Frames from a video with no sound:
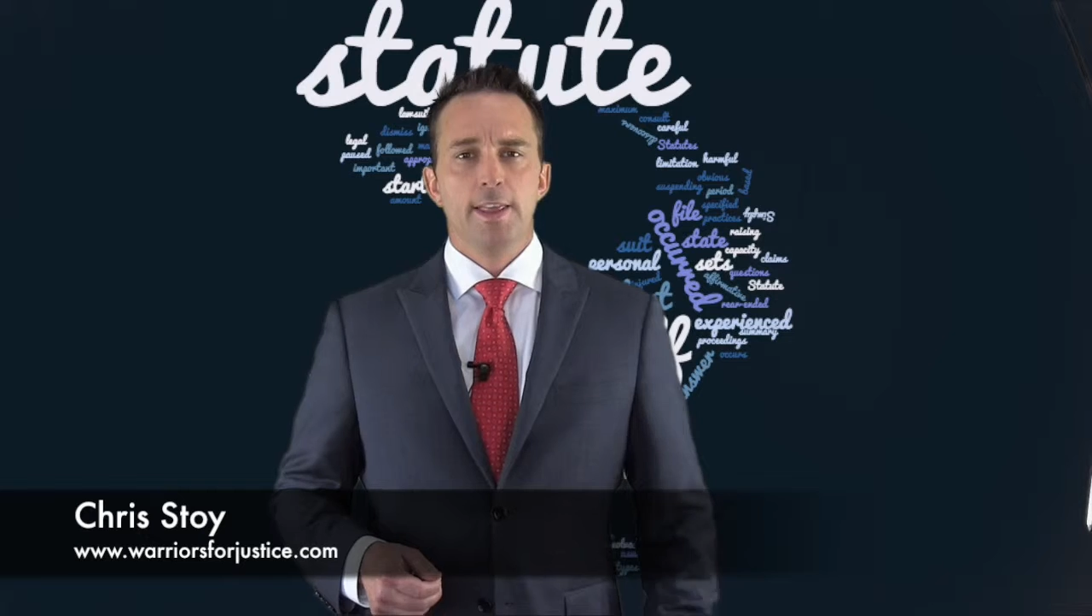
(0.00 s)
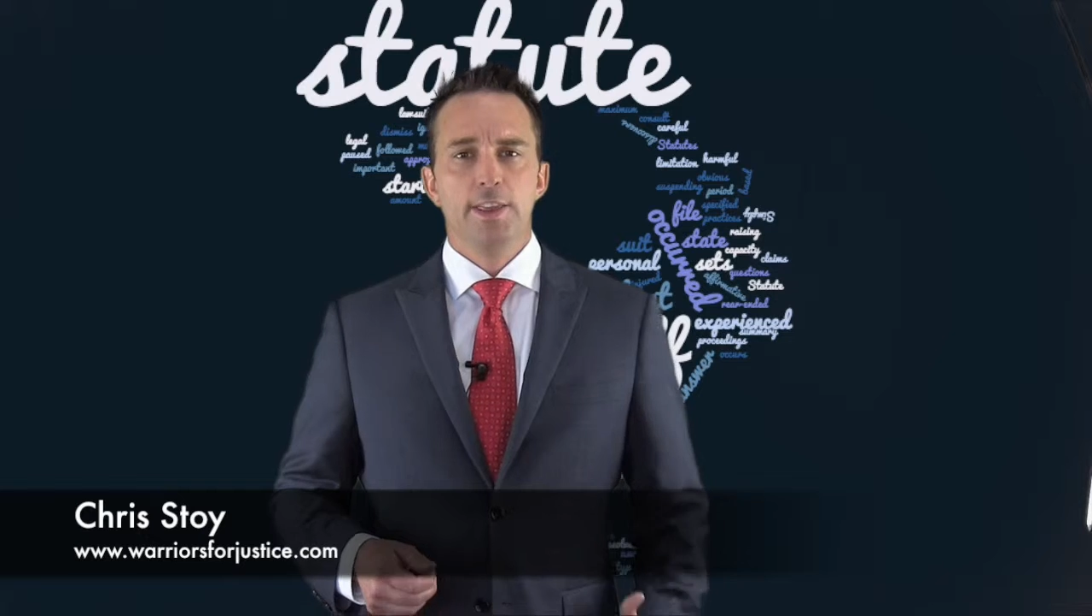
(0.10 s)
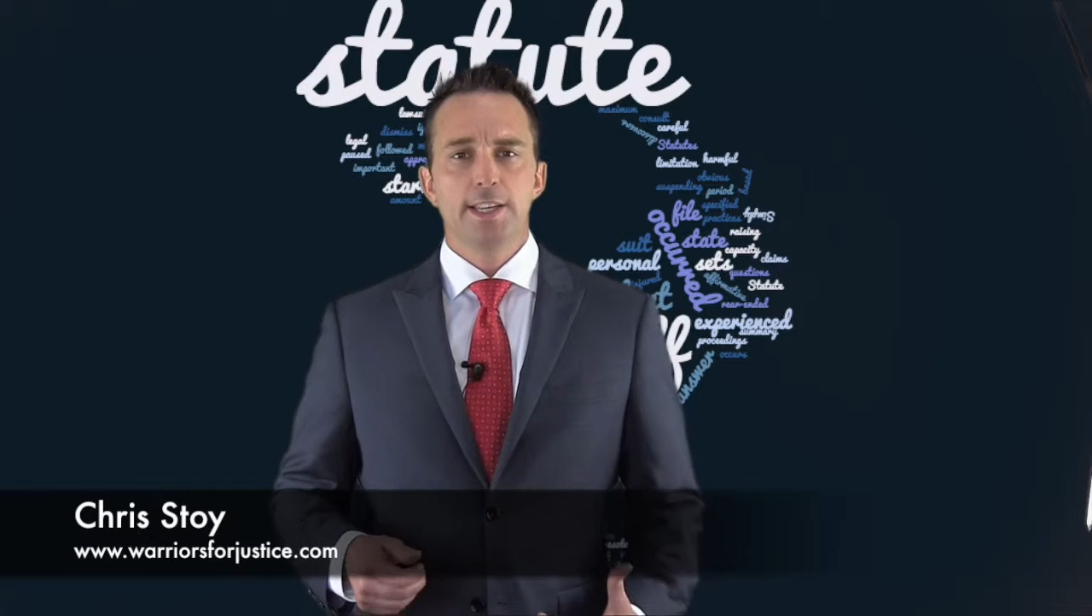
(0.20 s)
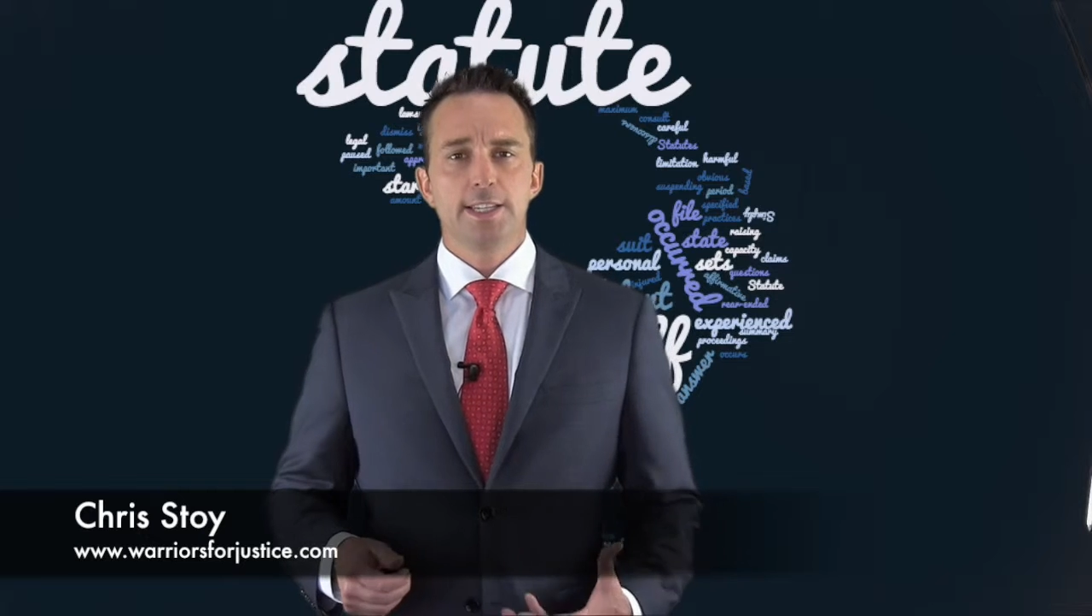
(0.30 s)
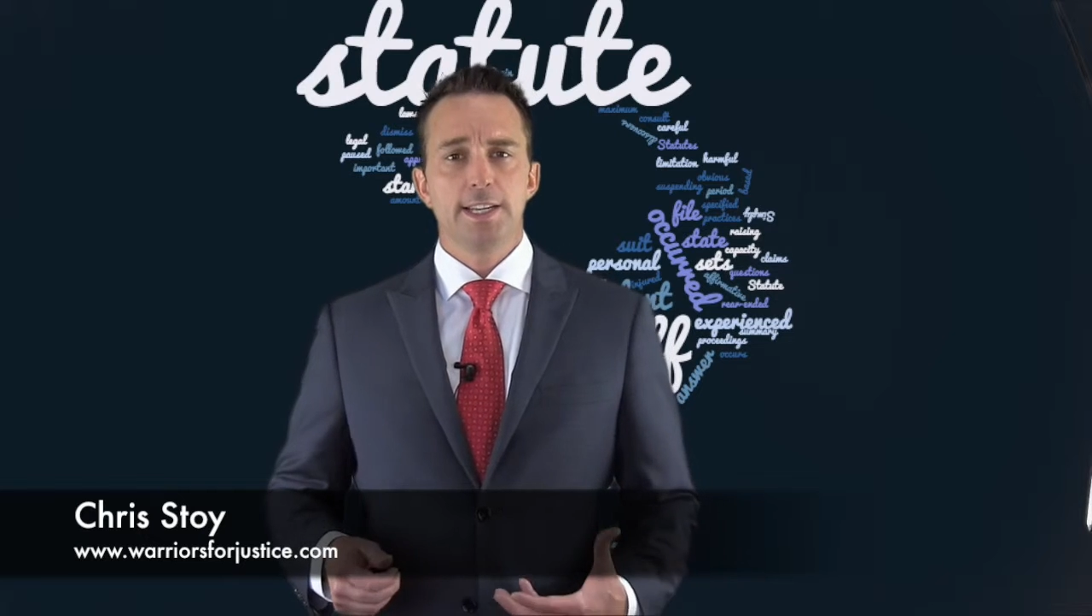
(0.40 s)

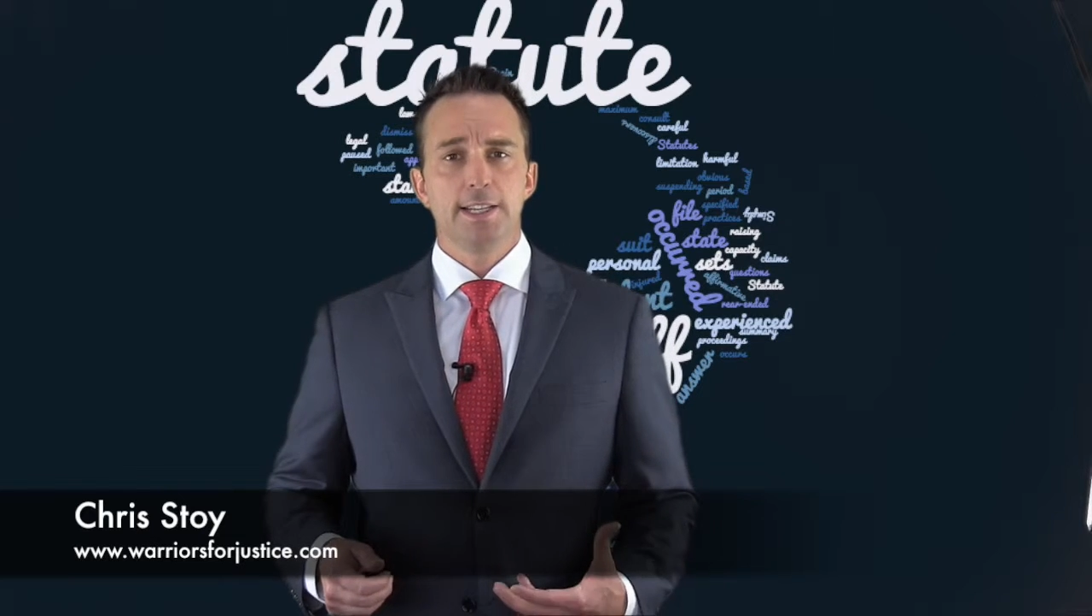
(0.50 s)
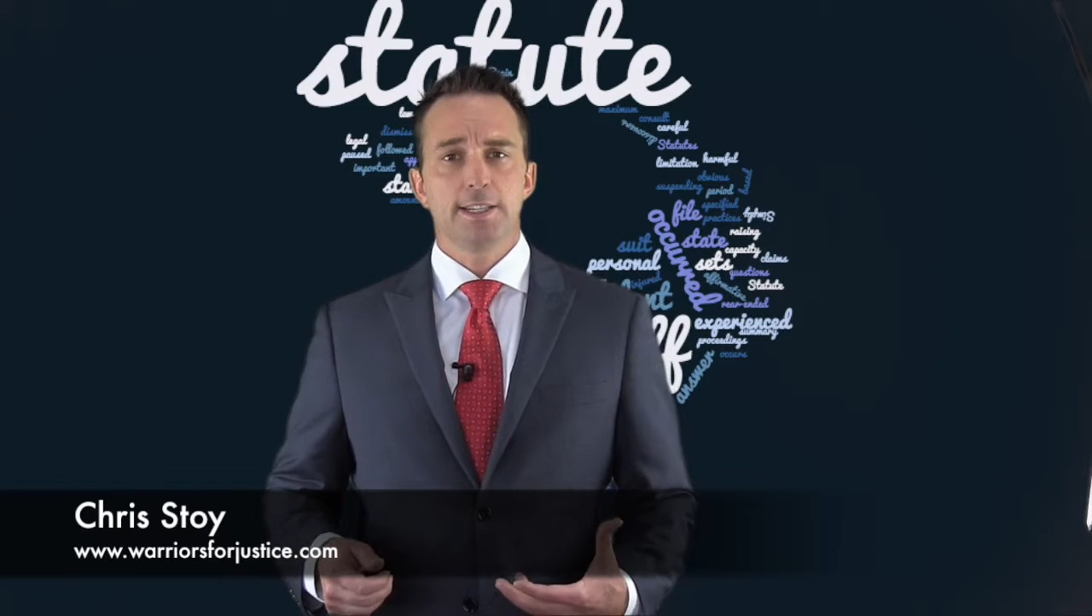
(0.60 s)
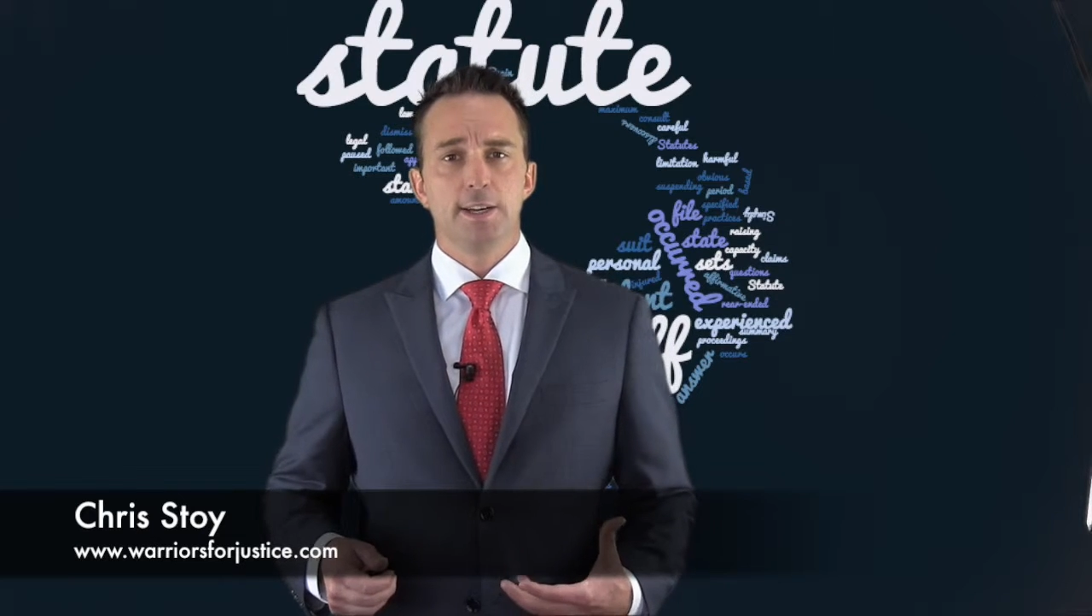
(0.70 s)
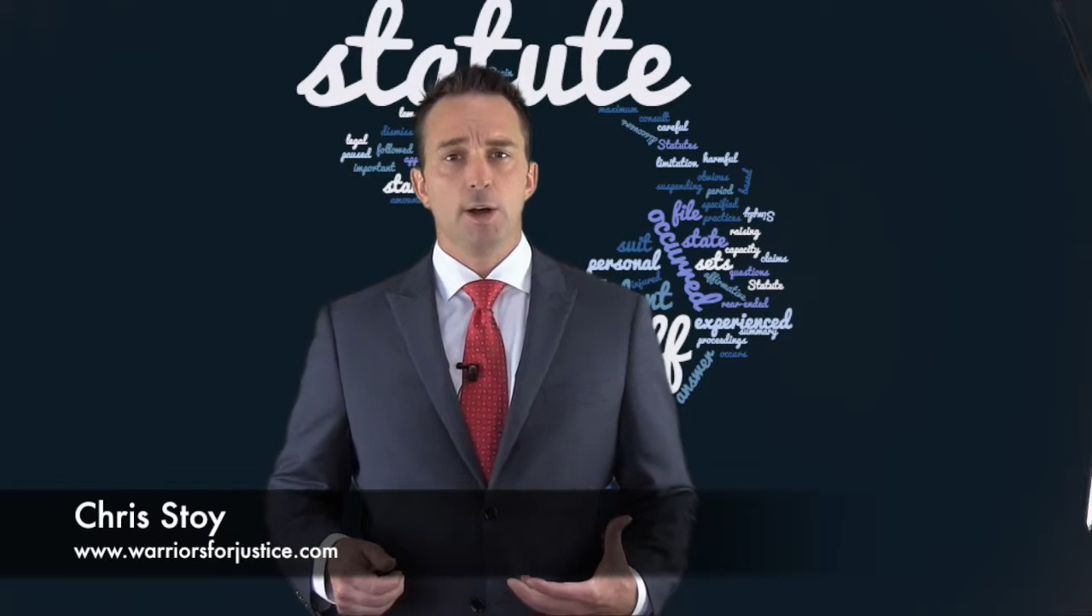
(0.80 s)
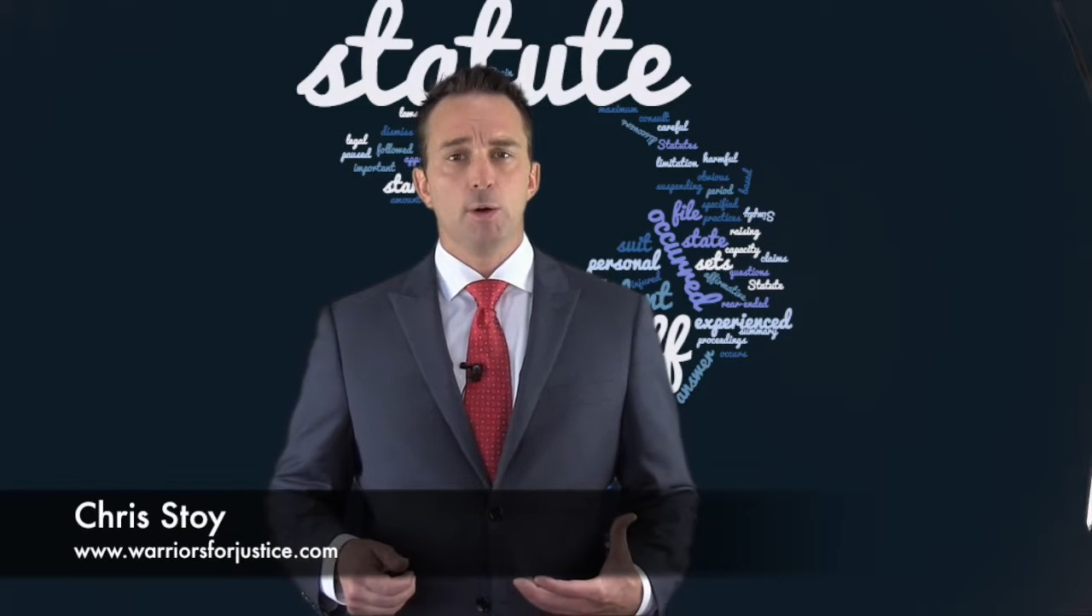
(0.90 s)
This
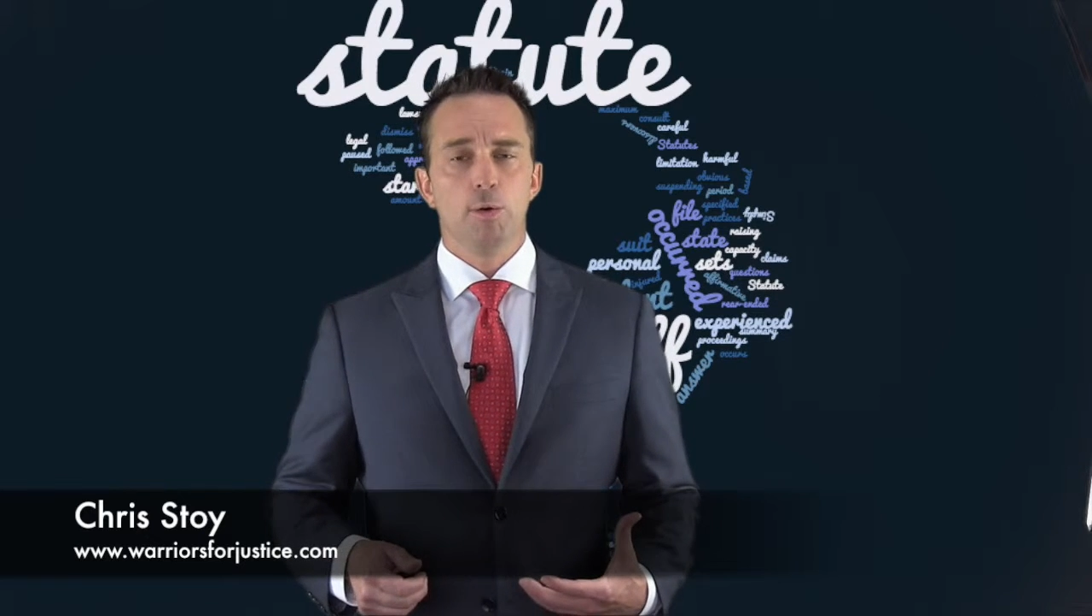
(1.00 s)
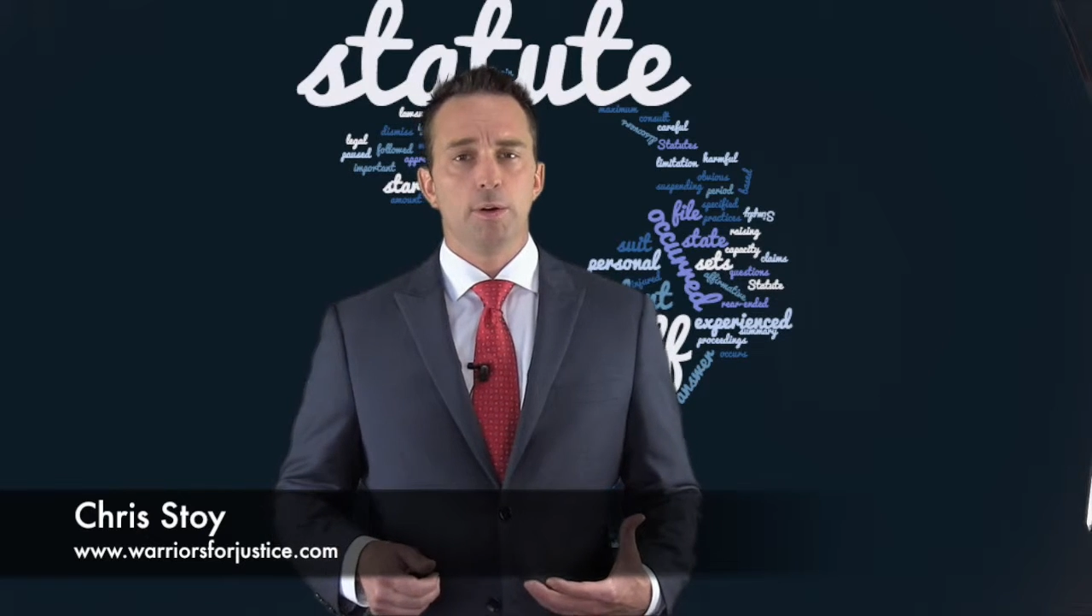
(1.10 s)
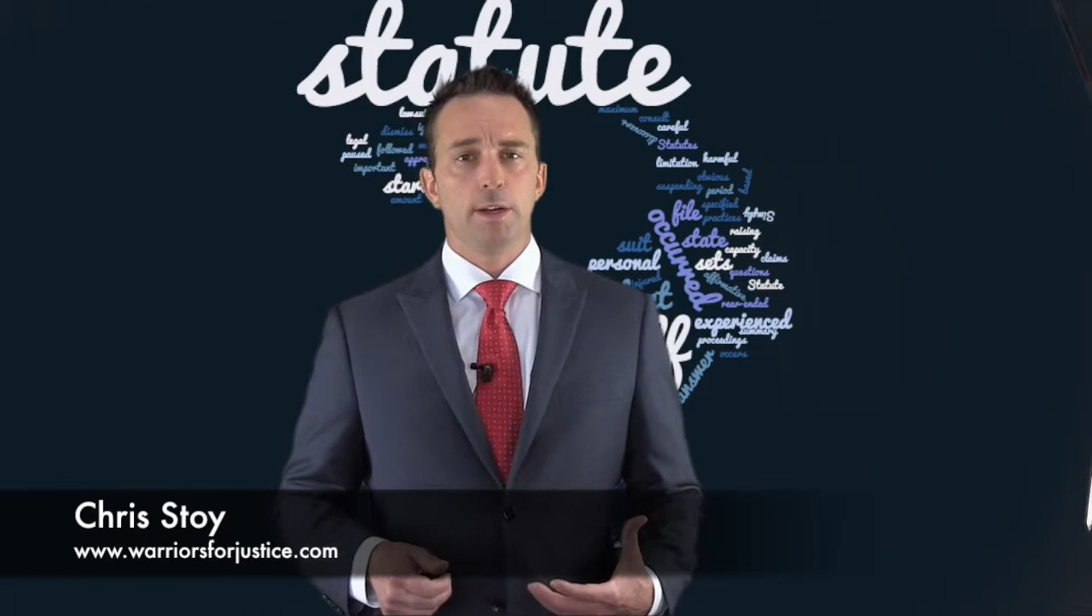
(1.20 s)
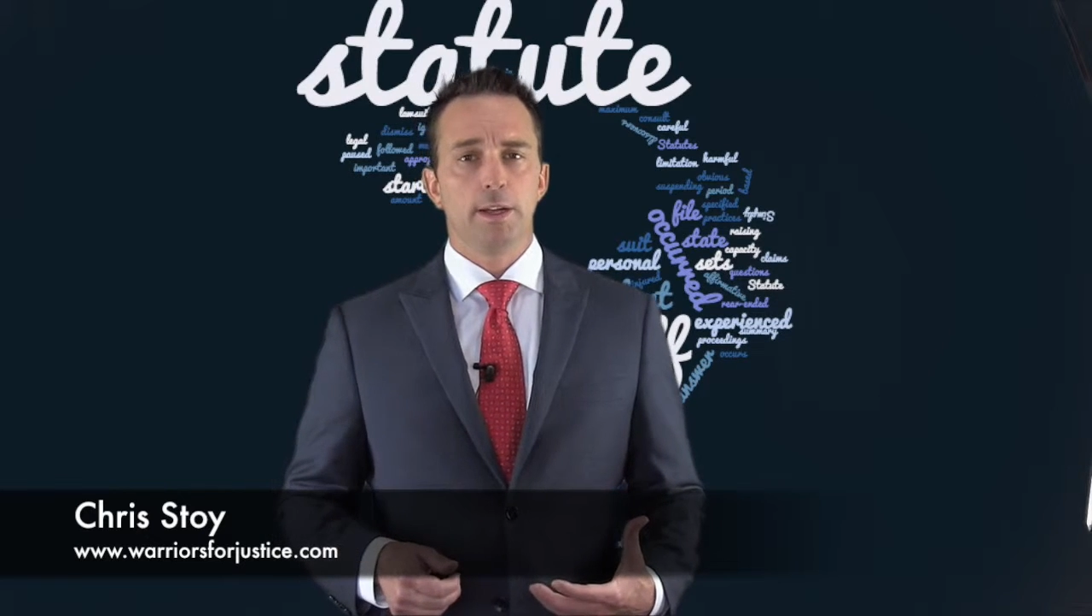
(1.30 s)
is known